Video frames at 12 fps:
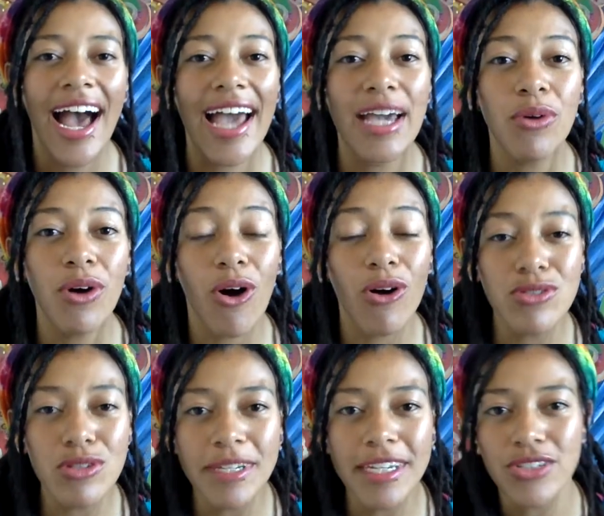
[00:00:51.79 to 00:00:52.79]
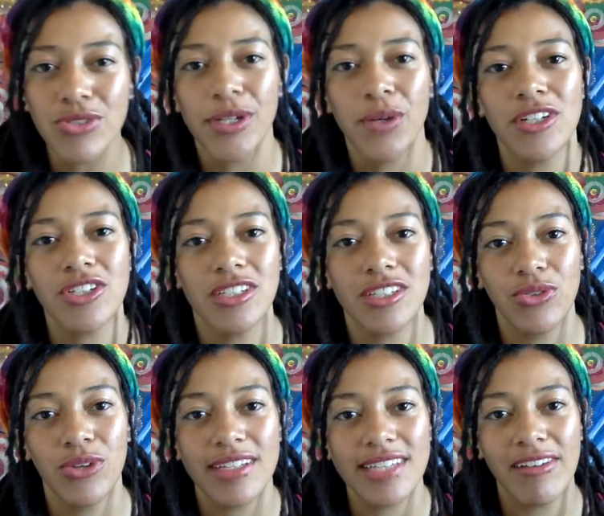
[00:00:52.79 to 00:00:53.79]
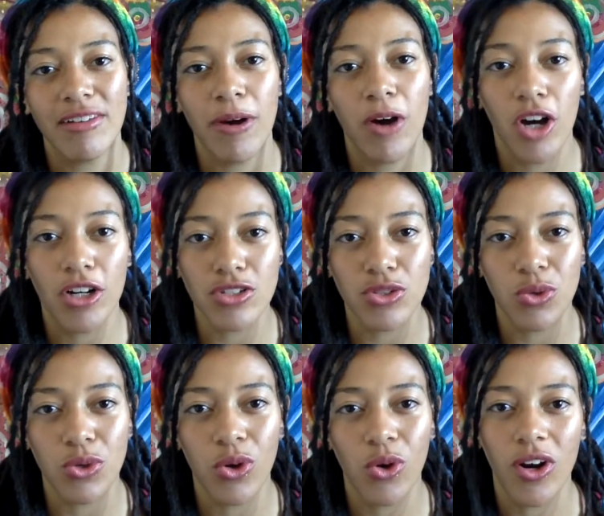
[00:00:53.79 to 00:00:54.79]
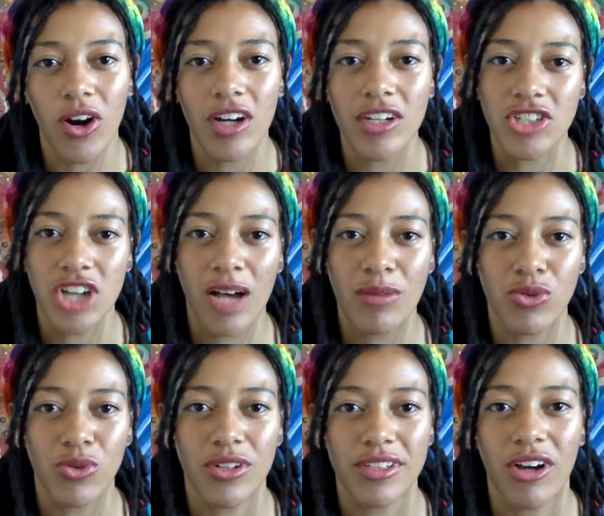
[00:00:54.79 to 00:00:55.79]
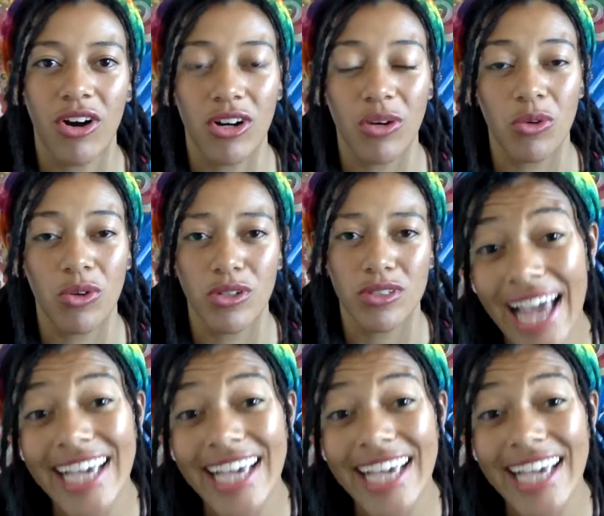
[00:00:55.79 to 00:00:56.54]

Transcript: I will also be answering questions you guys have about art school or art jobs or the art world.